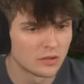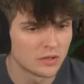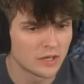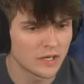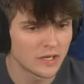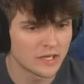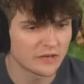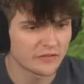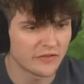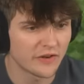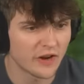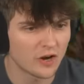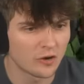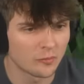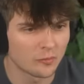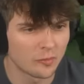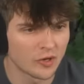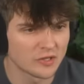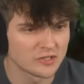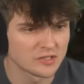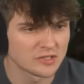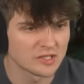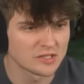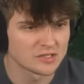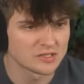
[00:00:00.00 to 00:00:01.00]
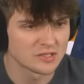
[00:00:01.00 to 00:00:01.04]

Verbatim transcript: And if Herobrine turns